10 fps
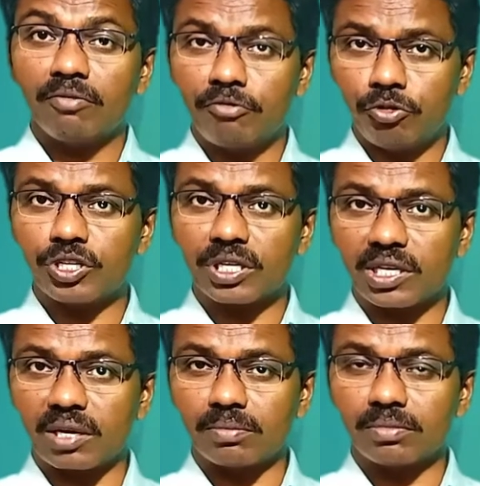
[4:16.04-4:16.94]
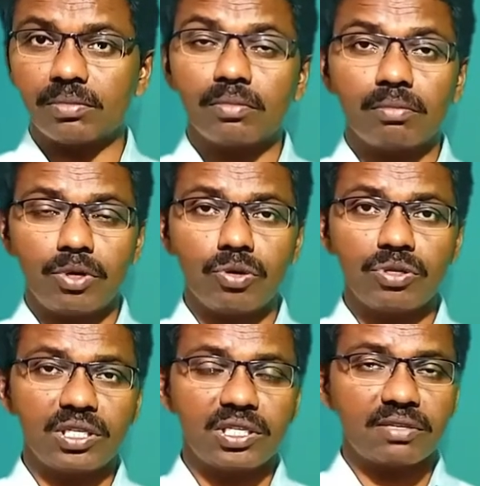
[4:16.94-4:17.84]
future time,
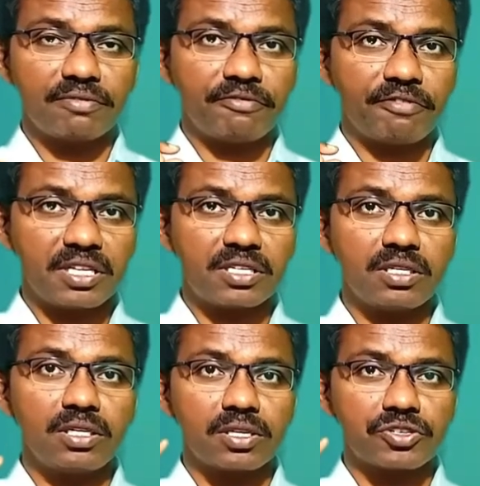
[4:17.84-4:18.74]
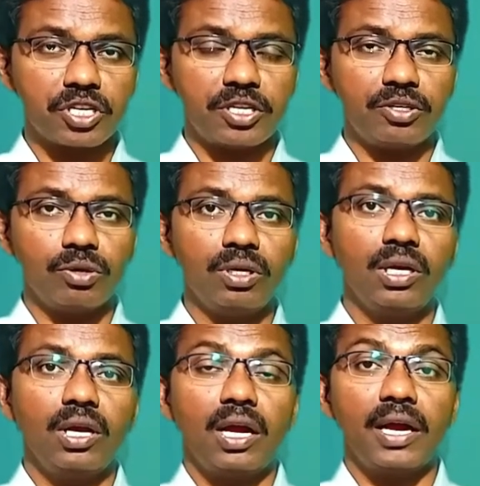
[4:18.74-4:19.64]
because it is a fixed
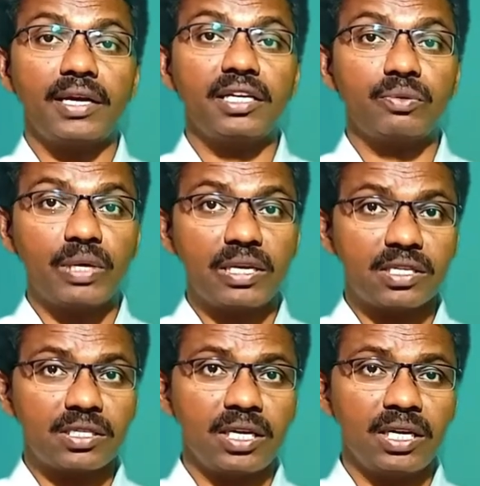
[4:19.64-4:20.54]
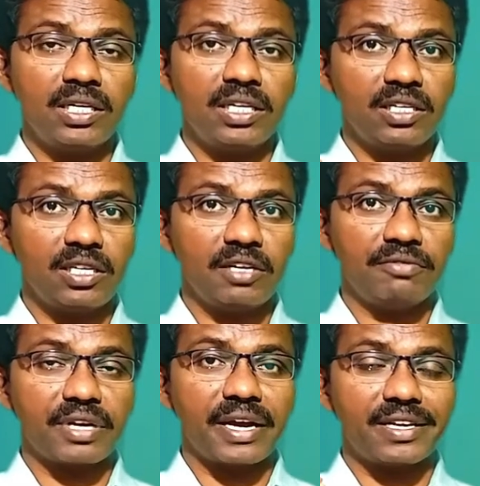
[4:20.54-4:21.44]
schedule and it will certainly
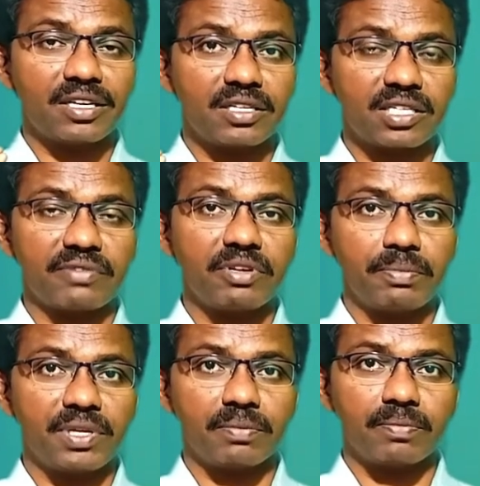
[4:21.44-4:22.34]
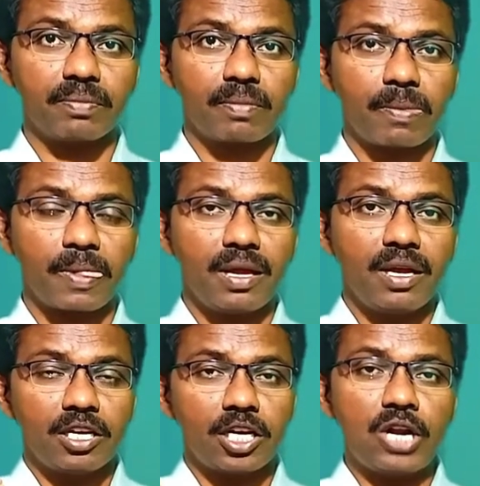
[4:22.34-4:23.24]
leave at 7 p.m.
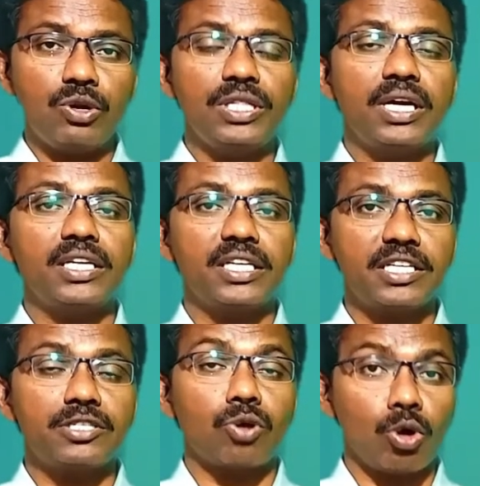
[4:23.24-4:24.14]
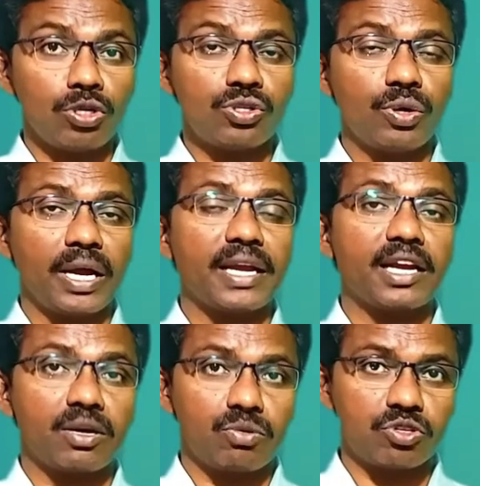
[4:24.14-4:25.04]
Not only that, it is also an
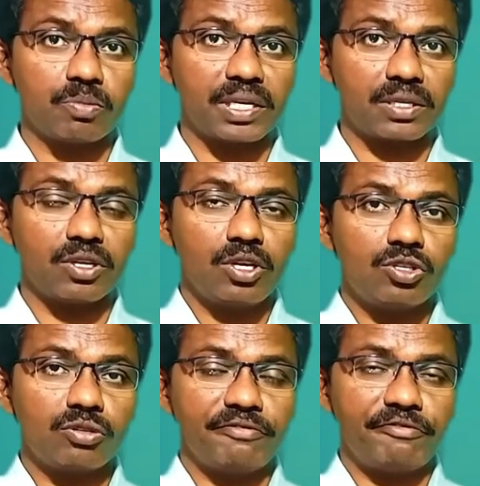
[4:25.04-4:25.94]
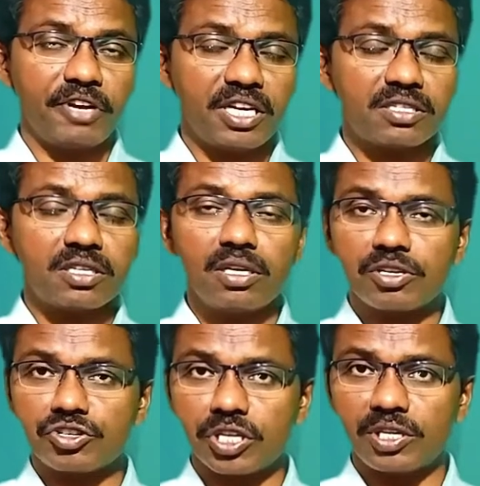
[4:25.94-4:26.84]
announcement. So fixed
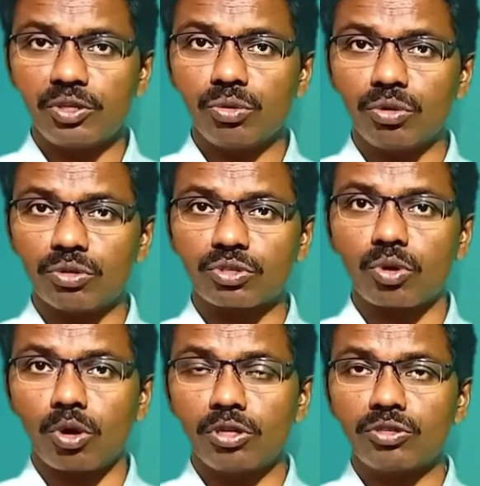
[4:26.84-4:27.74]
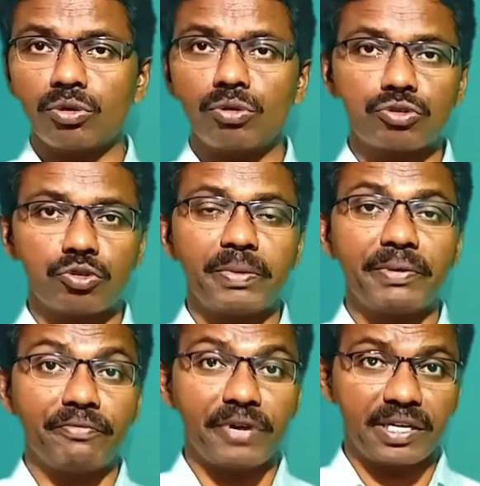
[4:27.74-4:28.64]
schedules also should
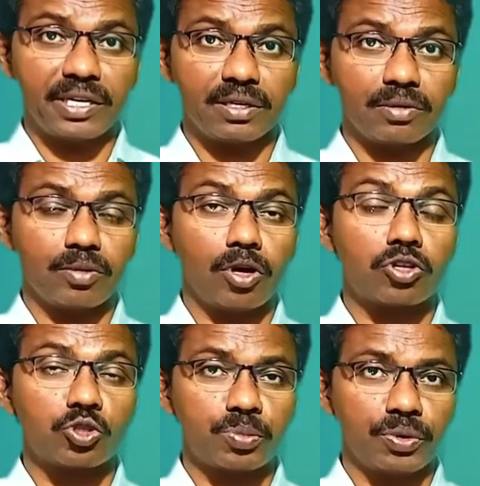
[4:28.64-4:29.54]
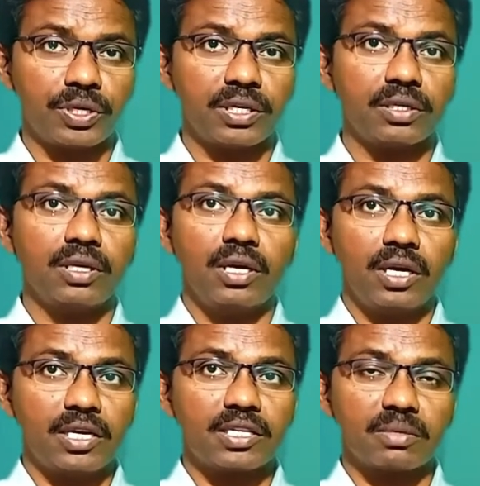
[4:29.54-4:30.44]
be written or spoken
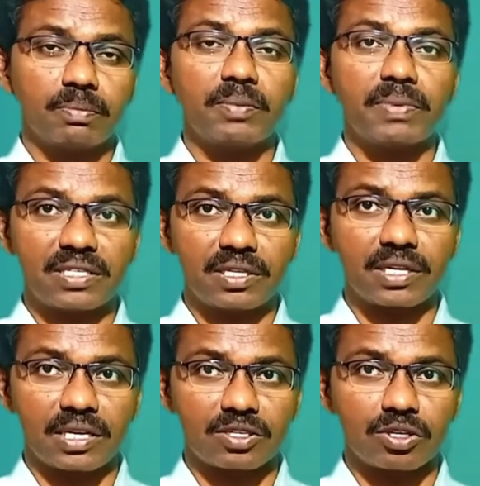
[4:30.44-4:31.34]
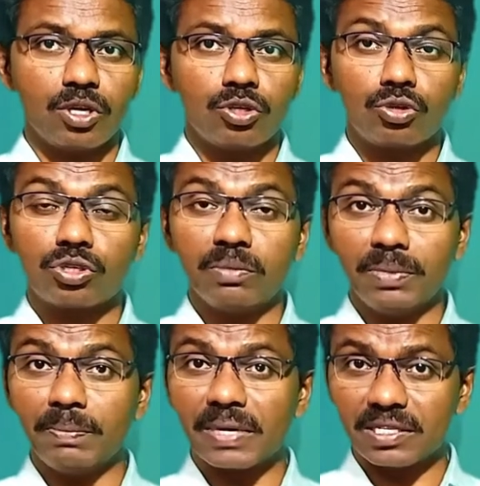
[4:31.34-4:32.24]
in simple present tense. So
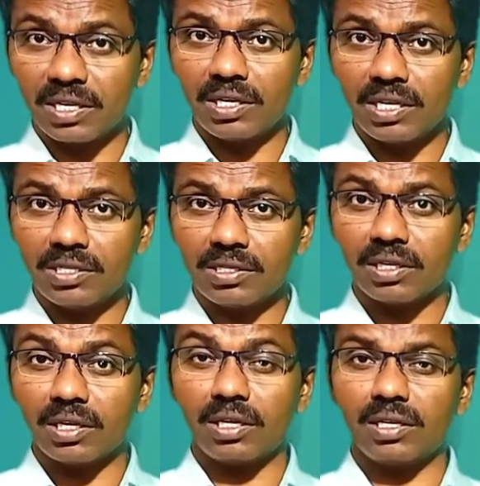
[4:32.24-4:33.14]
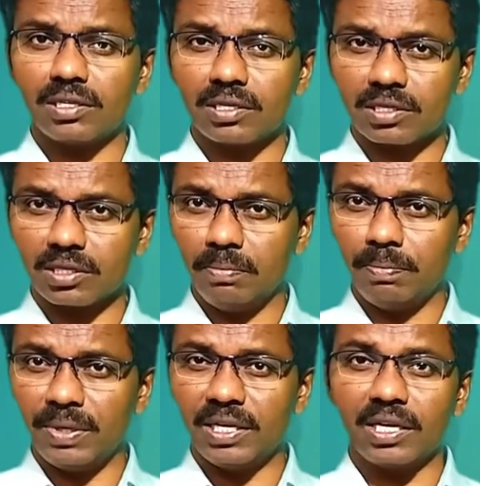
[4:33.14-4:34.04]
simple present tense
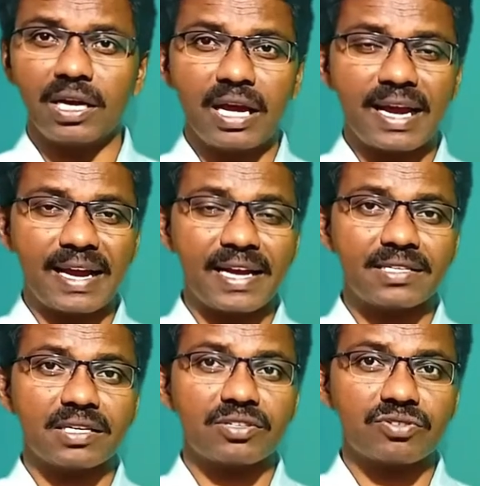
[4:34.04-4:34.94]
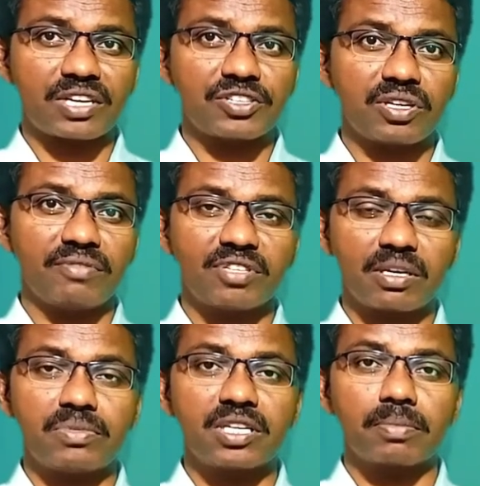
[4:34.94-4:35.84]
simply has a structure of
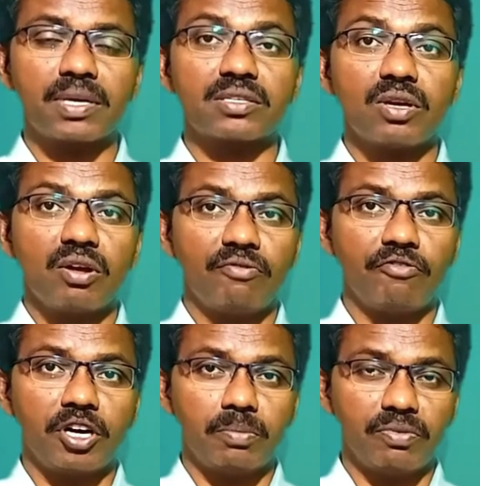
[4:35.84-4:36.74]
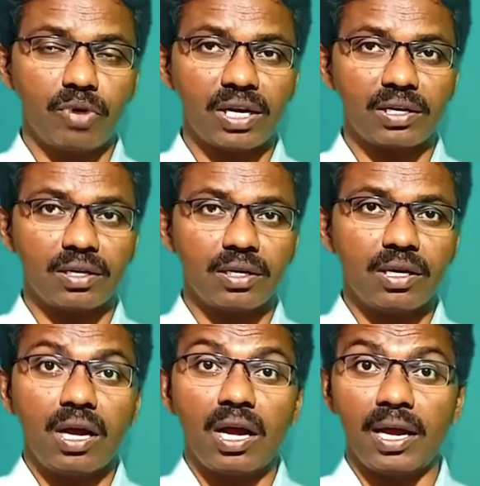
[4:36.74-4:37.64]
subject plus verb 1,
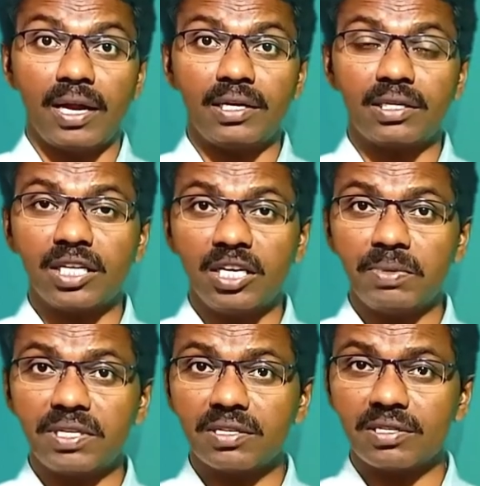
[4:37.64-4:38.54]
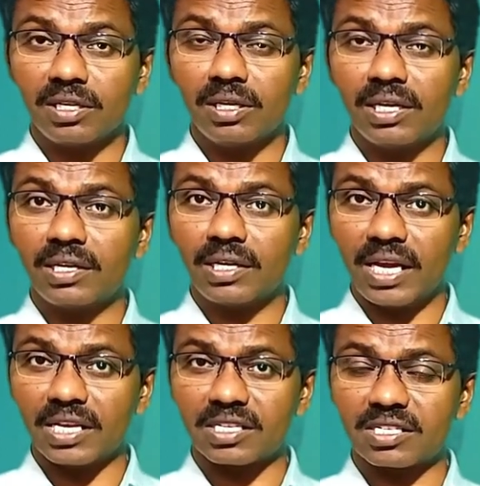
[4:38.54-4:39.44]
and third person singular
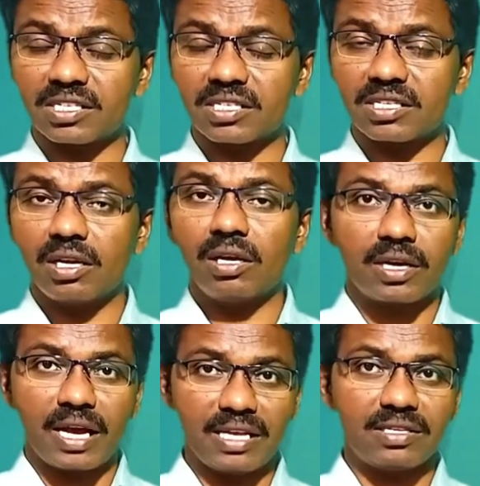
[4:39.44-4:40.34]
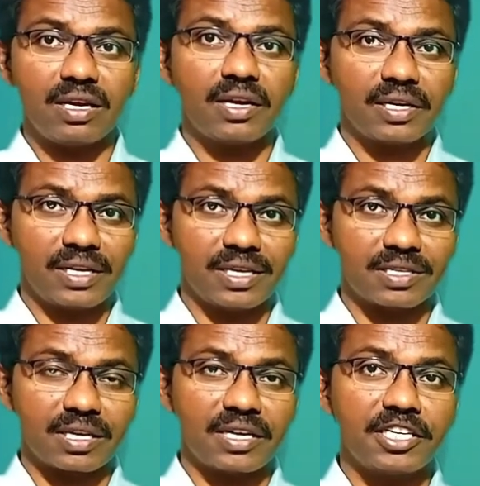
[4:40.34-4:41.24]
takes s or
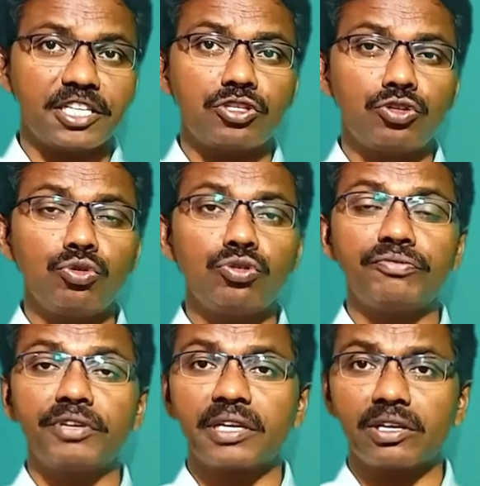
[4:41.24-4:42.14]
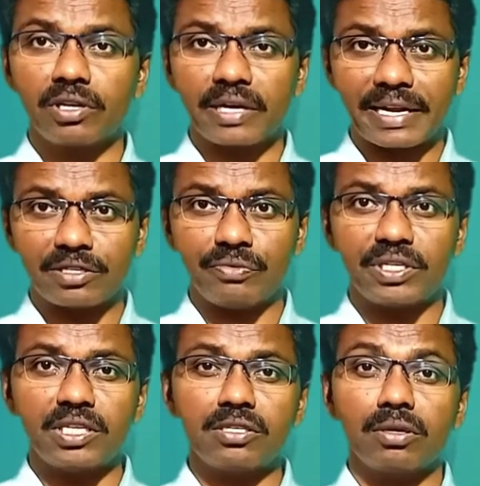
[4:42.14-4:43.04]
es, and it is used for regular
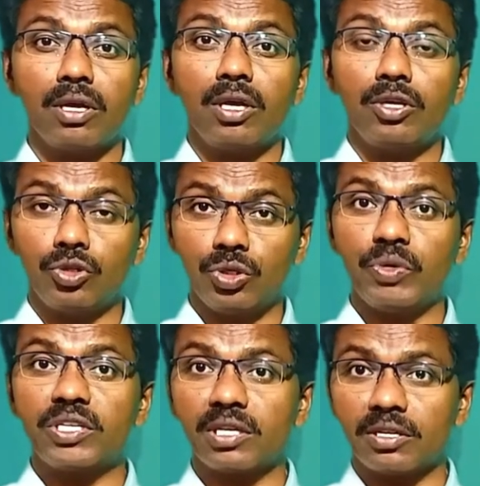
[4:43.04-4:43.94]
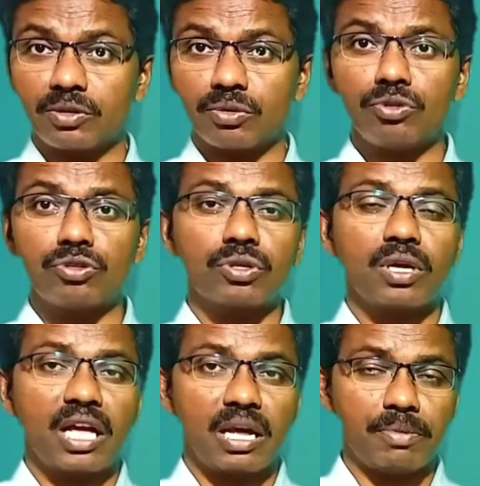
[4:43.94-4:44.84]
activities, universal truths,
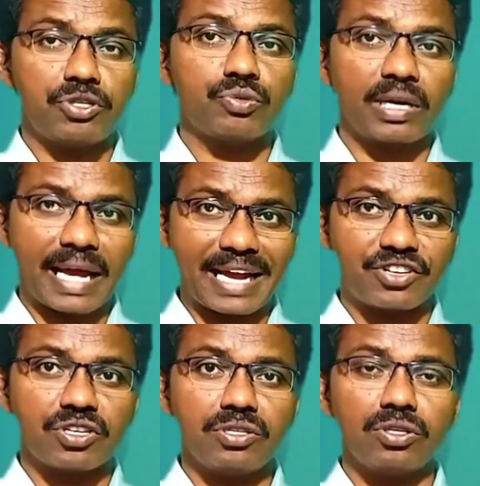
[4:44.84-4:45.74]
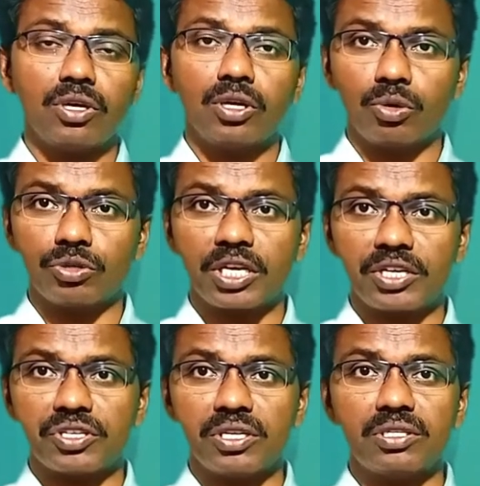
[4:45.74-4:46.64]
habitual actions,
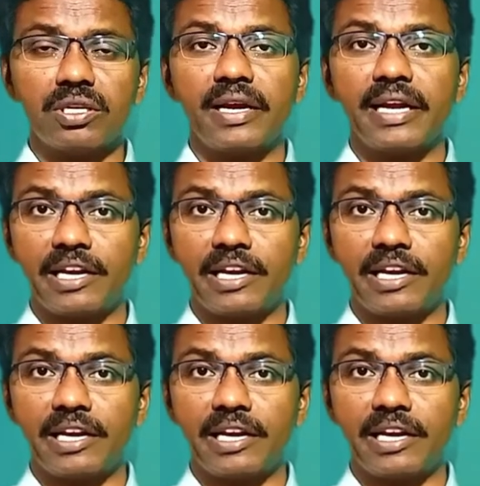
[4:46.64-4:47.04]
quotations and